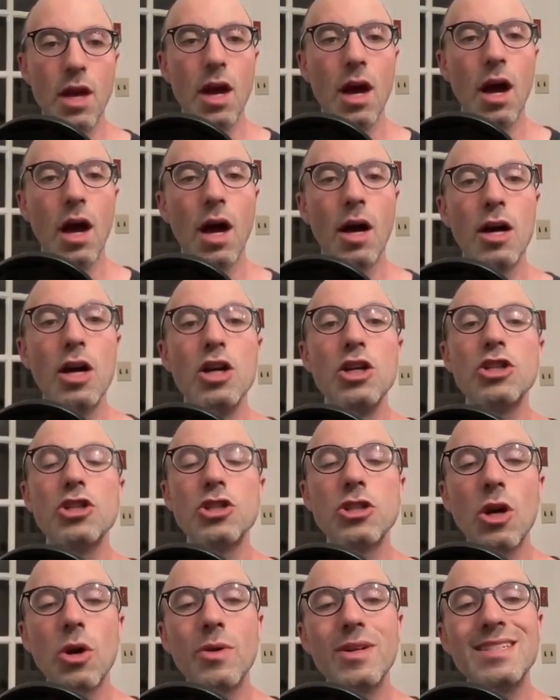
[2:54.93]
Uh,
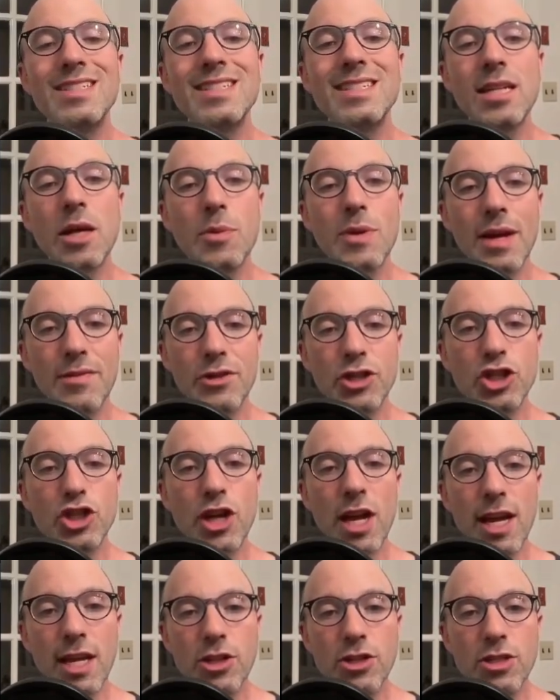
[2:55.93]
so instead we have to
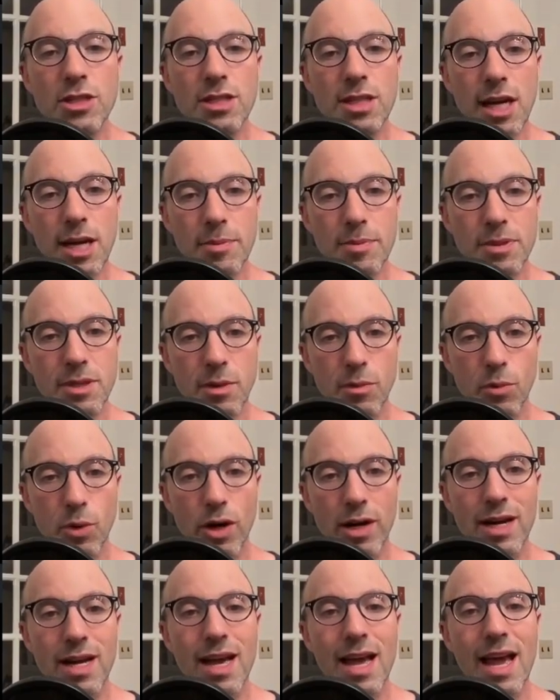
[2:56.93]
change the type
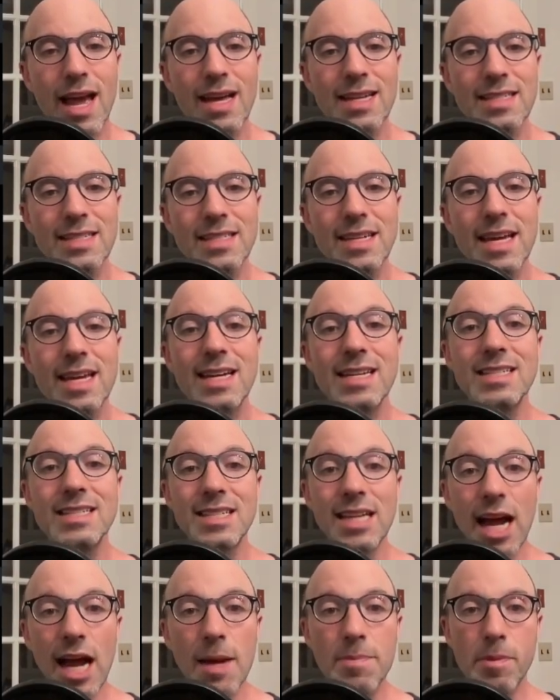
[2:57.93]
somewhat and say
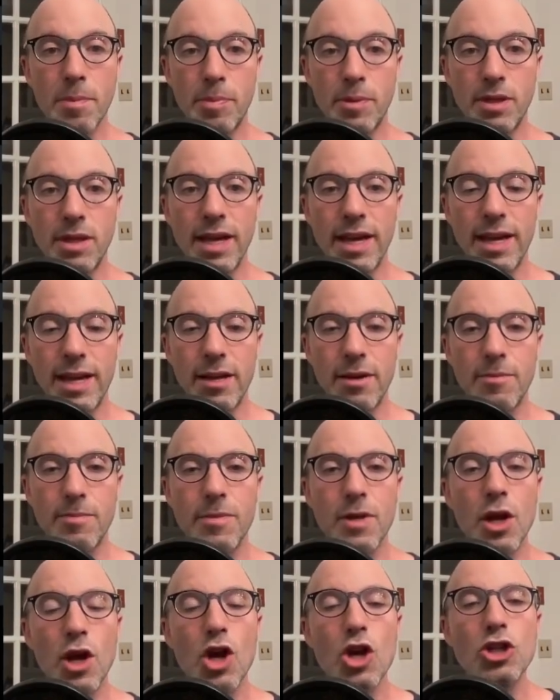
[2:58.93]
typeable A.
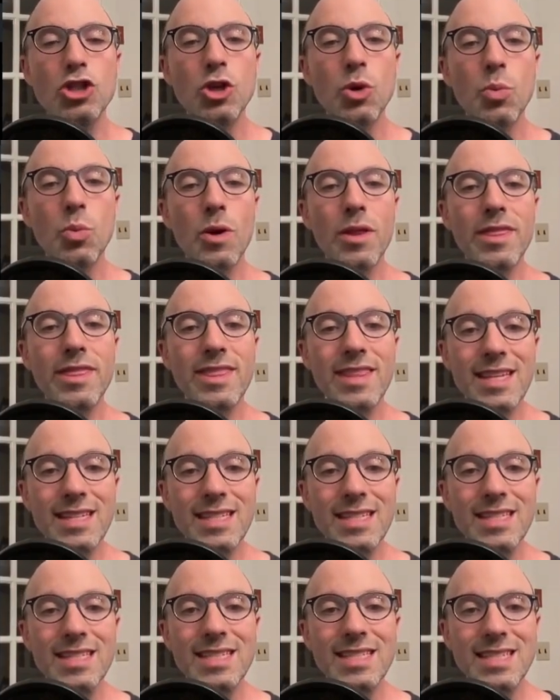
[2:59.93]
So what
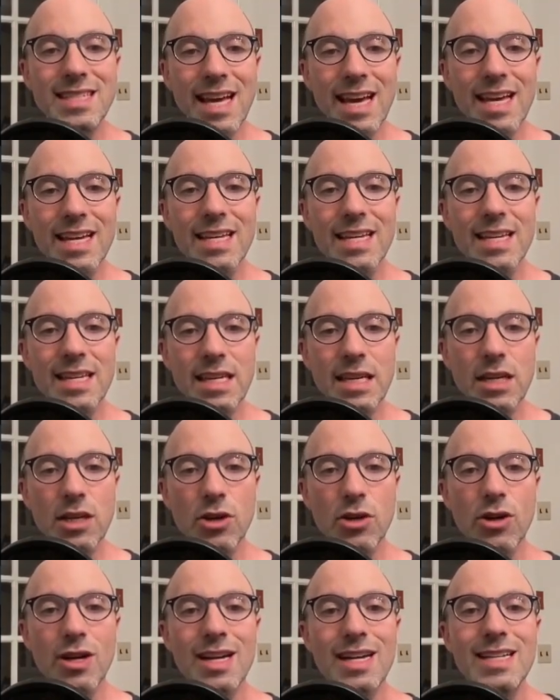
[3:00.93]
this is saying
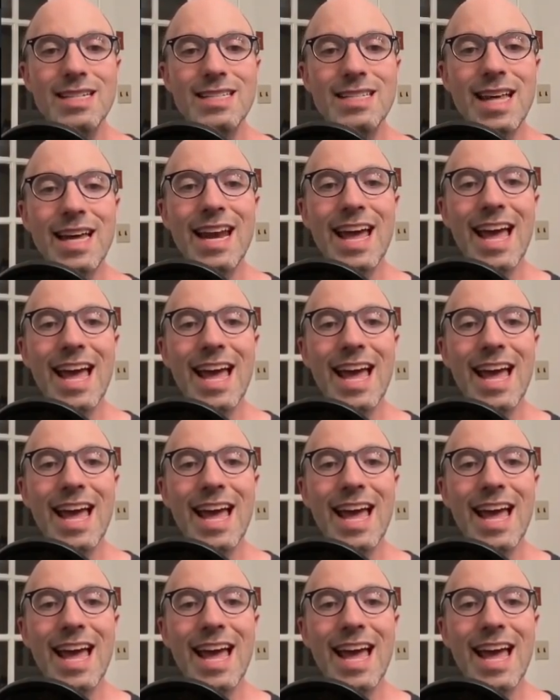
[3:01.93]
here is that